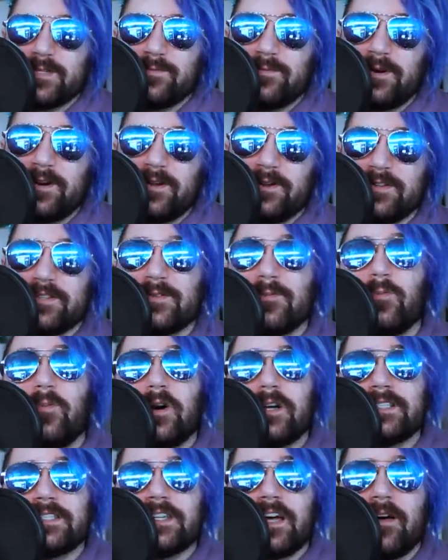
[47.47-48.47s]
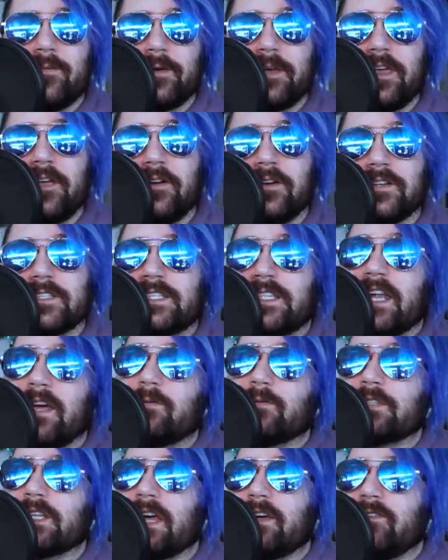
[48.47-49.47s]
and weirdos? One Topic here, and today
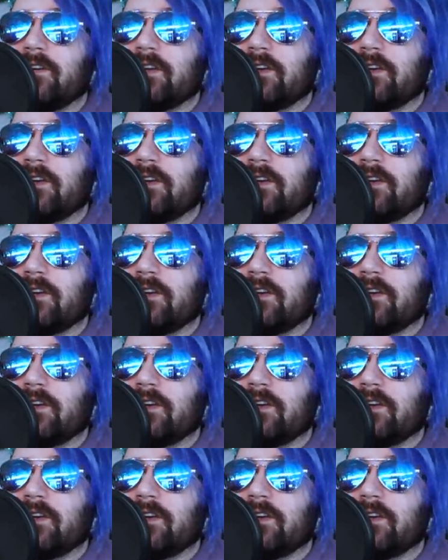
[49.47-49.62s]
we're diving